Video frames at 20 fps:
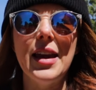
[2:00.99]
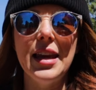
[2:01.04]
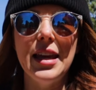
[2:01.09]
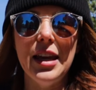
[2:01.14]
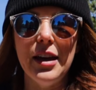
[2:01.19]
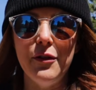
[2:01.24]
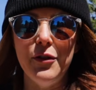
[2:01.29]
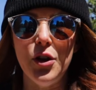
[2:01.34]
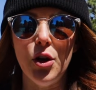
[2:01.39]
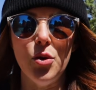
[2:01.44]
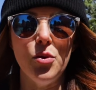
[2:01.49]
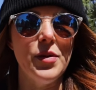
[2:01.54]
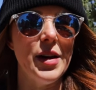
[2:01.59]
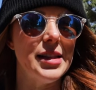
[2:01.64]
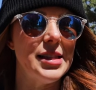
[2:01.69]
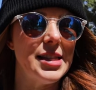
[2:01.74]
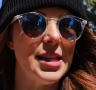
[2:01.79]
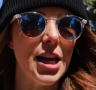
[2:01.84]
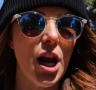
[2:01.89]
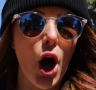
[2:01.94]
give you.
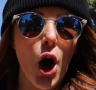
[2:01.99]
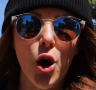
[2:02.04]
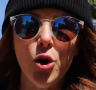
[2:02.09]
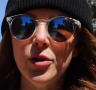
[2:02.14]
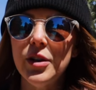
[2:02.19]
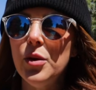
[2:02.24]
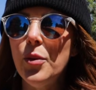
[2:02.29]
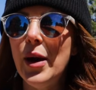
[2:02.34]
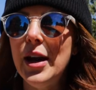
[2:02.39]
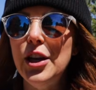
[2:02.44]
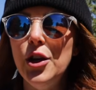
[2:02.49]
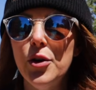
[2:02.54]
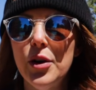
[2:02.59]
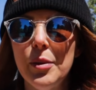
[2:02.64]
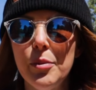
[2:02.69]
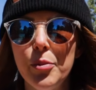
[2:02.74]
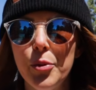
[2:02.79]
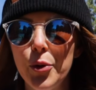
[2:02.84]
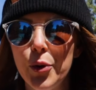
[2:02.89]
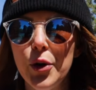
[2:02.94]
That's the only way you
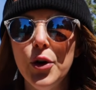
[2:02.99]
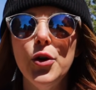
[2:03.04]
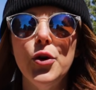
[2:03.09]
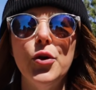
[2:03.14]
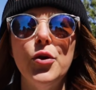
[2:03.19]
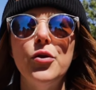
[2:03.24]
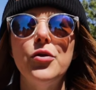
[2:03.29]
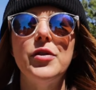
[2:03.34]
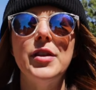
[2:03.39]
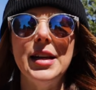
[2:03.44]
can prove